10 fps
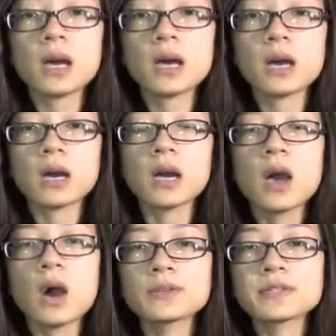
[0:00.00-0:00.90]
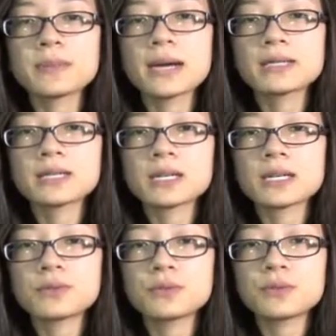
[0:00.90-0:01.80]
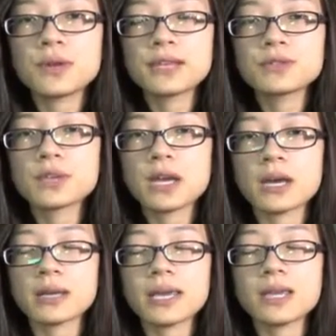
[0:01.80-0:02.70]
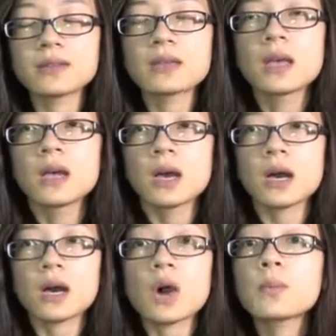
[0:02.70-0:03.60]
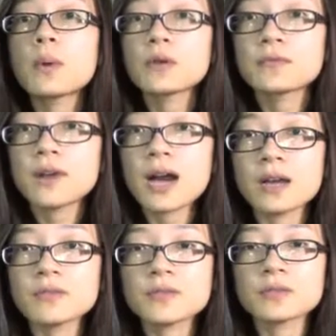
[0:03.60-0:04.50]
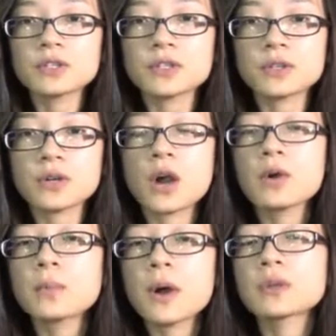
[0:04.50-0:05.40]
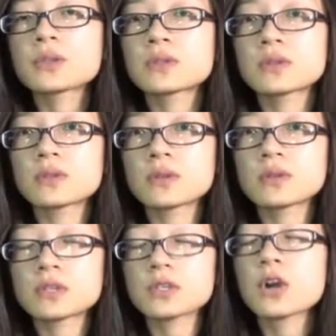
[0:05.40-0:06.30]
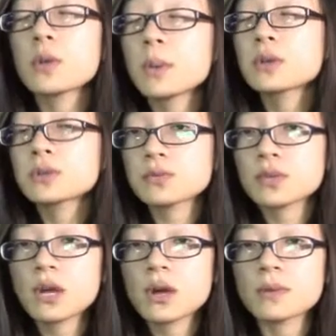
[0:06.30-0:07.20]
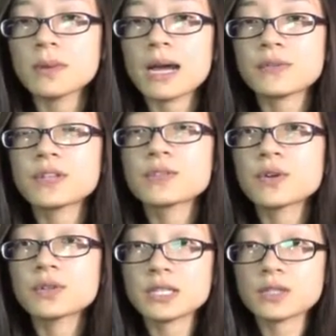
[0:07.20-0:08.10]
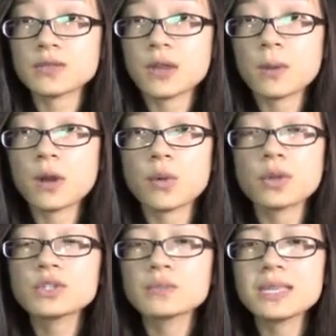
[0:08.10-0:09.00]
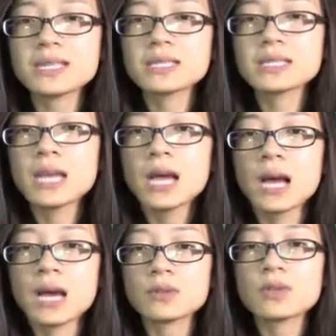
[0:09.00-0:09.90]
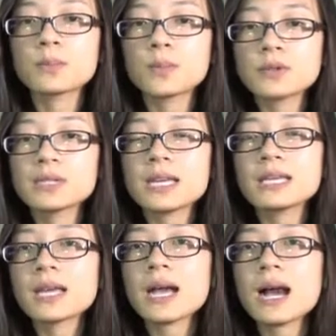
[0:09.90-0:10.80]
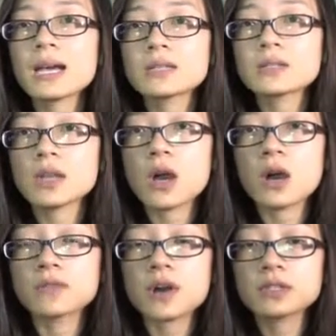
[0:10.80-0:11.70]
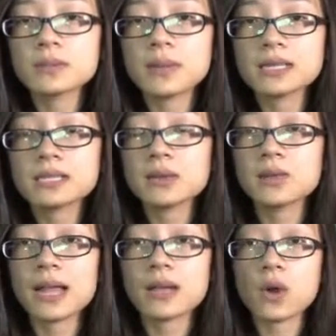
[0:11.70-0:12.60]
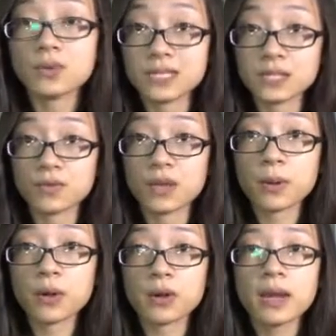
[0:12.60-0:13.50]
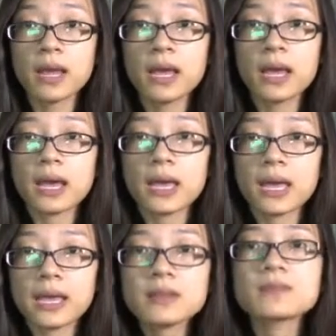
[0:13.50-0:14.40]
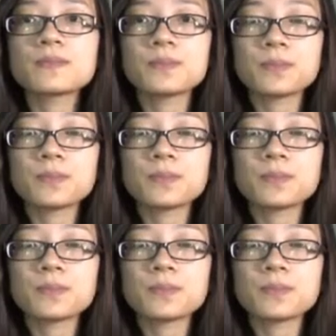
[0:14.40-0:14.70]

uh, atomizer range uh, in uh, 0.5 to 0.3 to 0.3 ohm are fit for this vapor, which means uh, you can put any kind of atomizer you like on this vapor. And